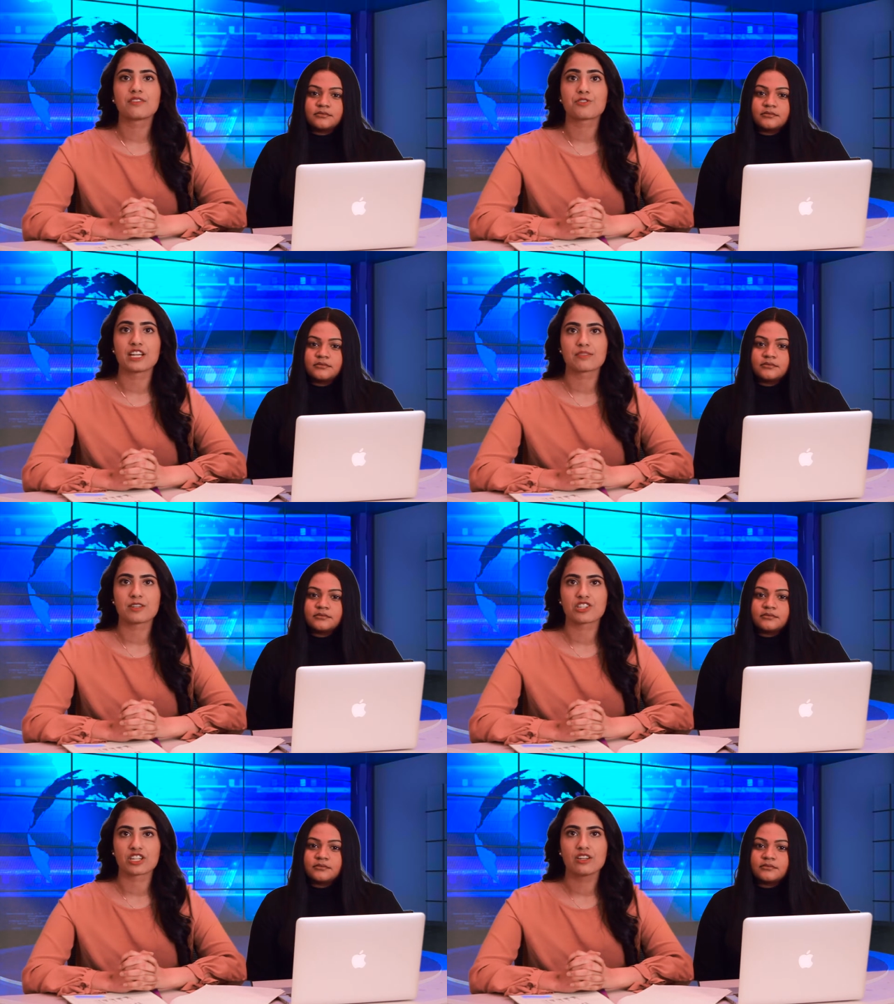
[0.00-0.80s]
Speaker 1: of
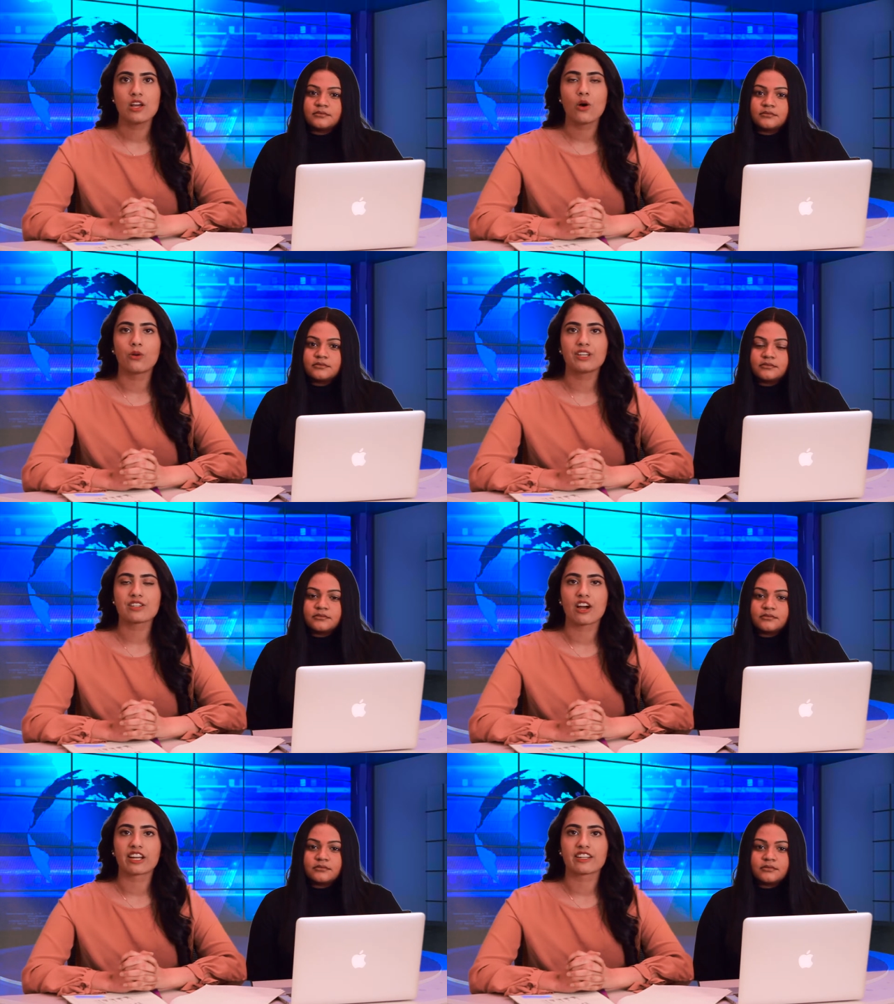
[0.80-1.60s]
transmission only
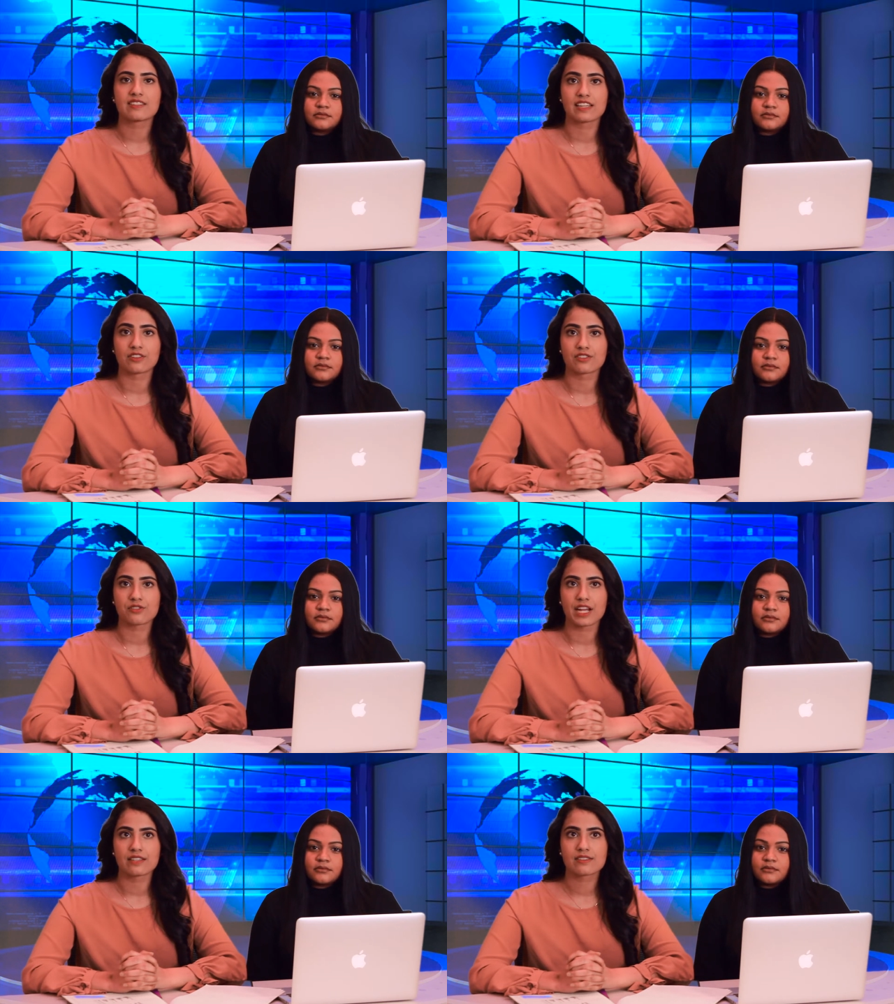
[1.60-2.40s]
targeted single
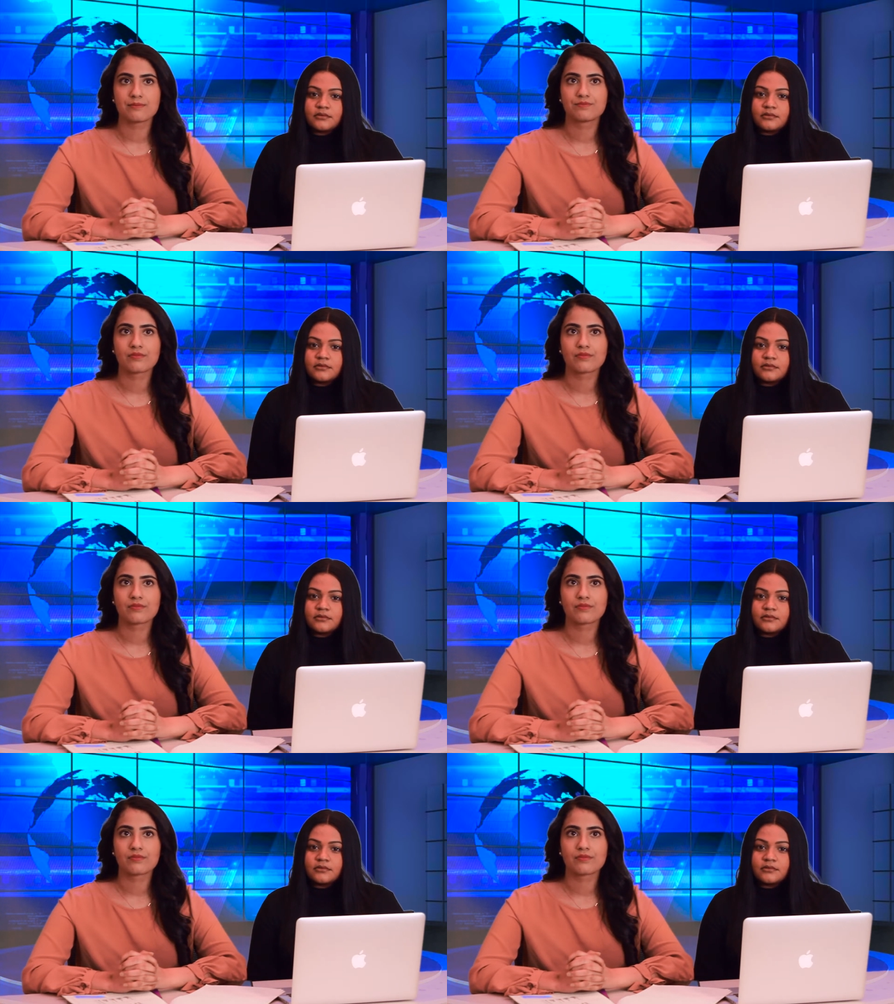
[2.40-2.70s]
strains.